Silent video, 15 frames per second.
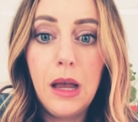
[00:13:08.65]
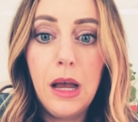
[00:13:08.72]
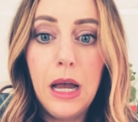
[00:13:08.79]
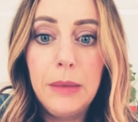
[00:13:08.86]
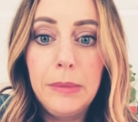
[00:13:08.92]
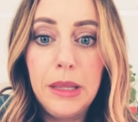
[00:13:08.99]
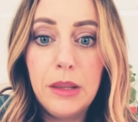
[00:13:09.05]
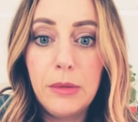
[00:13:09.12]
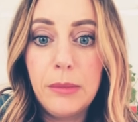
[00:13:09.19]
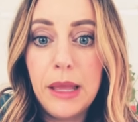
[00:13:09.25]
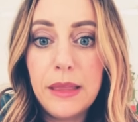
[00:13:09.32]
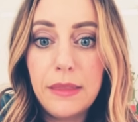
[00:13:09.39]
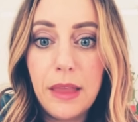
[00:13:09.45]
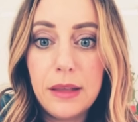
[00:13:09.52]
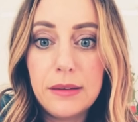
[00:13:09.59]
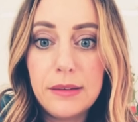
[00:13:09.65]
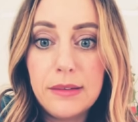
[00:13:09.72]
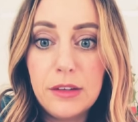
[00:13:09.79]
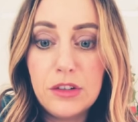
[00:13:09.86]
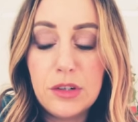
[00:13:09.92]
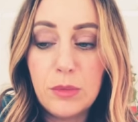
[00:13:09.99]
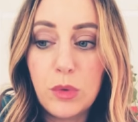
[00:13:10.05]
I mean, they're making that
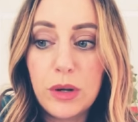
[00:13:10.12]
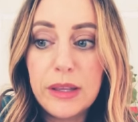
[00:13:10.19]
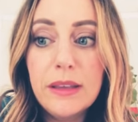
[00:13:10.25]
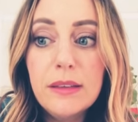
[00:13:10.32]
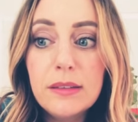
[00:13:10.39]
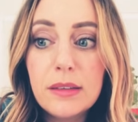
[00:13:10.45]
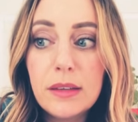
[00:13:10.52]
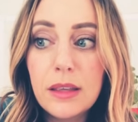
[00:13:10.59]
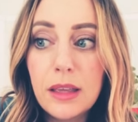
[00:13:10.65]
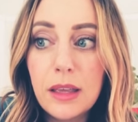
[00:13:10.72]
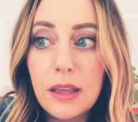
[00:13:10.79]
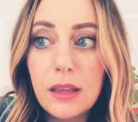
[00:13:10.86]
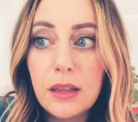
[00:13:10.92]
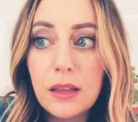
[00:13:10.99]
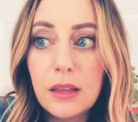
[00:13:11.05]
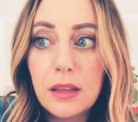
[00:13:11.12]
decision more easily